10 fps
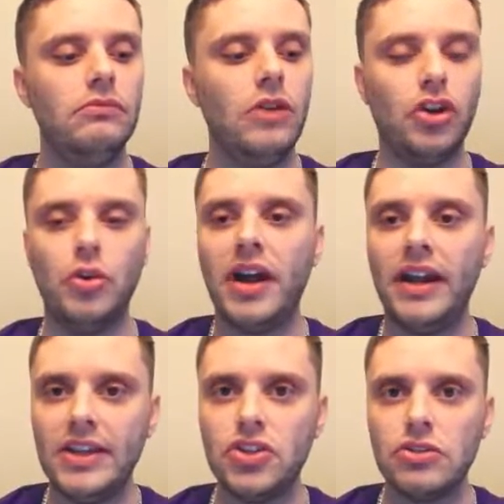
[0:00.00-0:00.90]
a unit
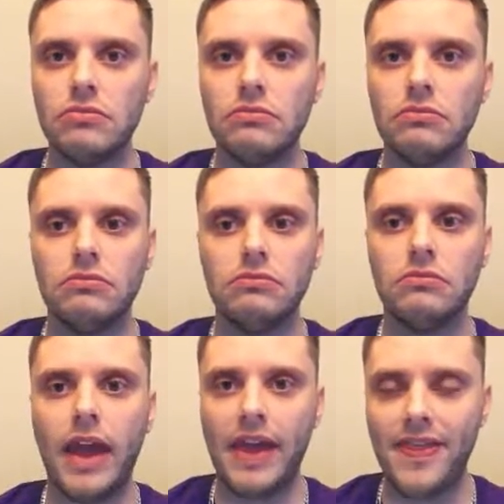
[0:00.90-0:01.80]
on each,
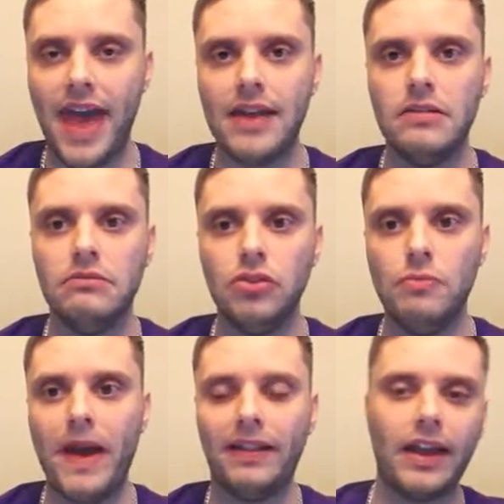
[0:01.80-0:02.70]
and then
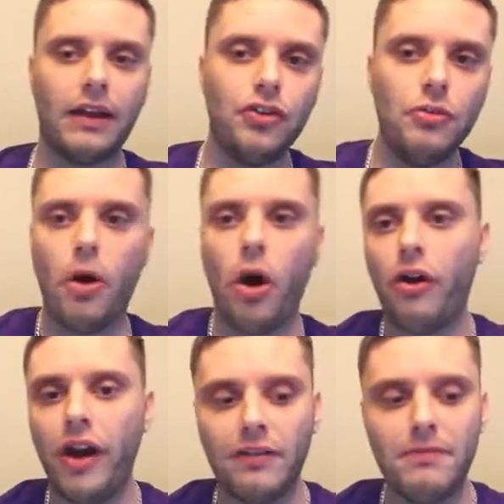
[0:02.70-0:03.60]
you bet like a few
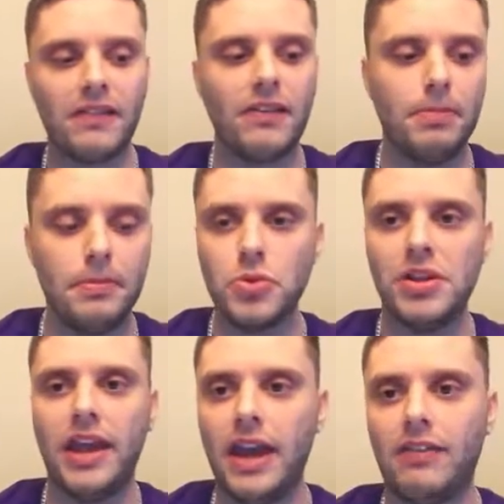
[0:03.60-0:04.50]
parlays mixed up in
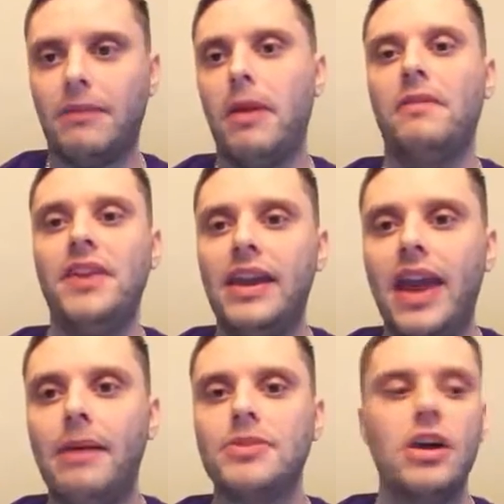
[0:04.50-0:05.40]
between the 8 games. Like maybe of the 8
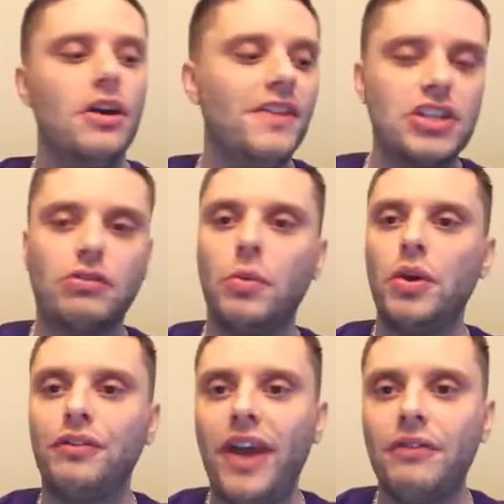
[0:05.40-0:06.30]
games, these 3 were
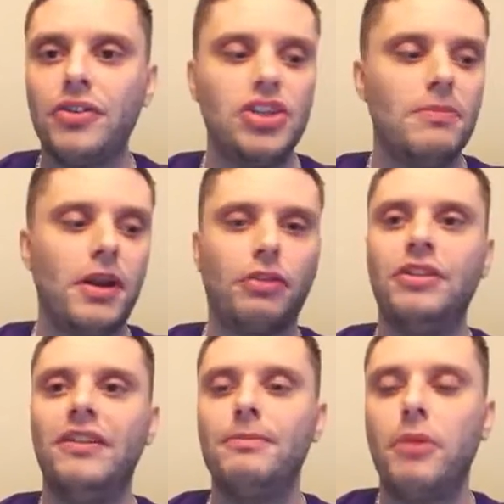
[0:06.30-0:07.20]
your favorites, so you bet a
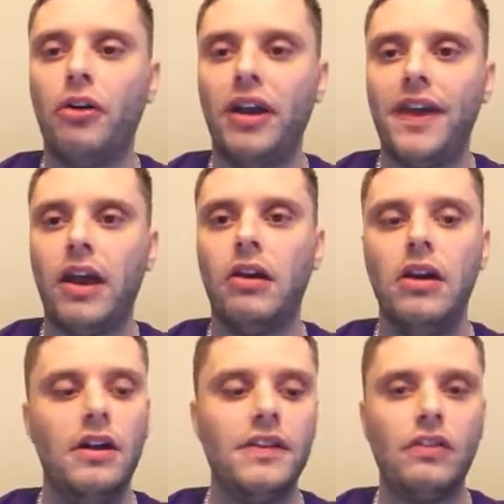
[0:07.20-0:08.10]
3-team parlay there.
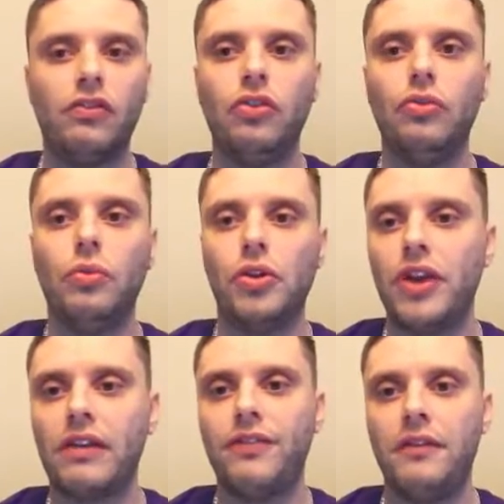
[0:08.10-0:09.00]
These 2 were your
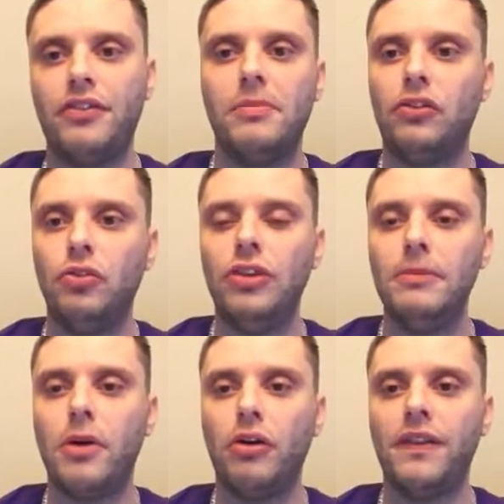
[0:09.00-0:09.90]
next favorites, so you bet a
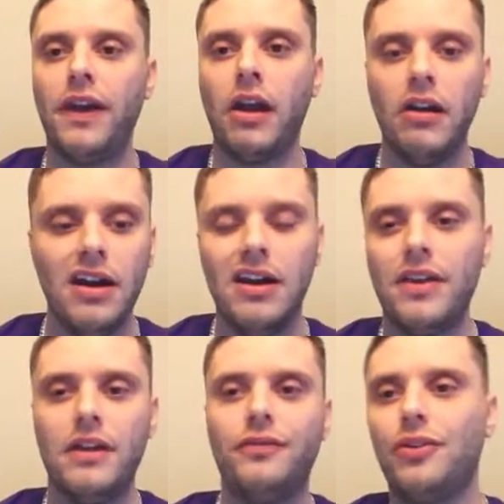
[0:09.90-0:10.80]
2-team parlay there.
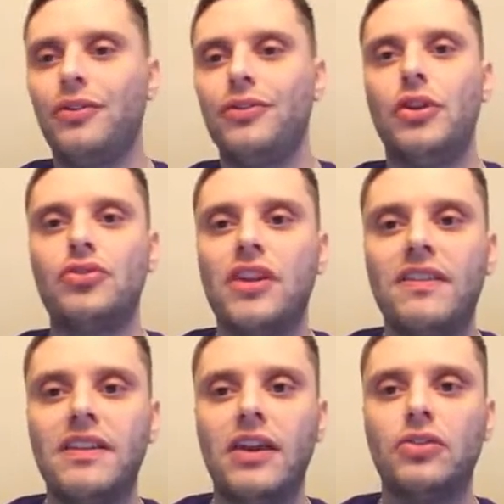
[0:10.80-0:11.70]
Then for shits
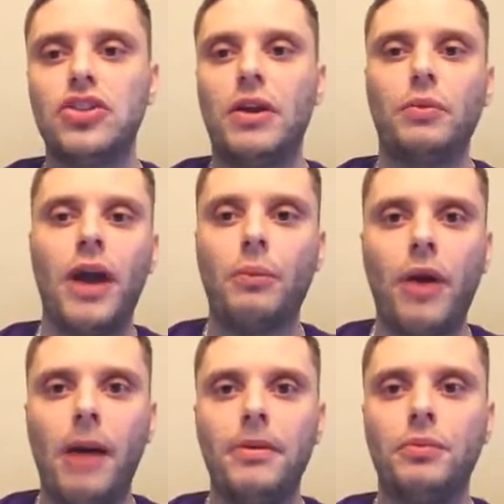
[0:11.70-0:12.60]
and giggles, you bet a round
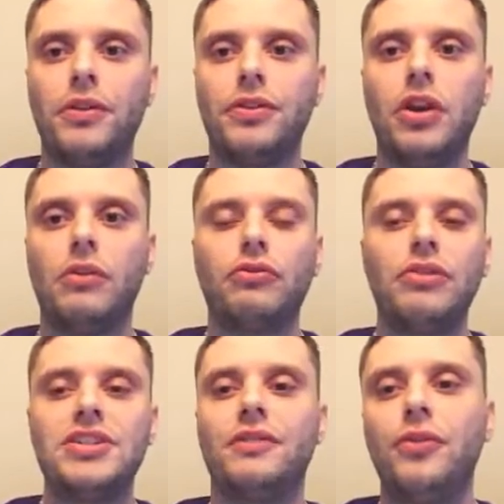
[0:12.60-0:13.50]
robin with
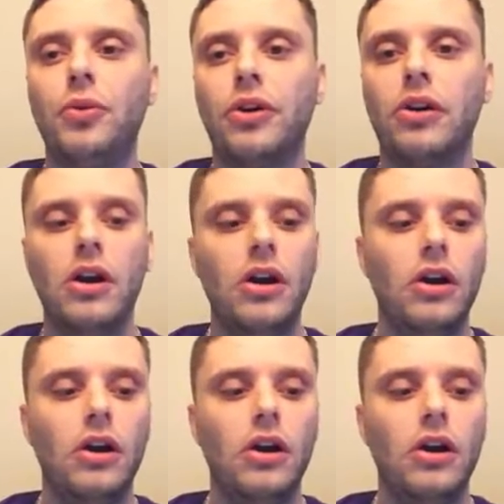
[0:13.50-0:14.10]
3s and a 4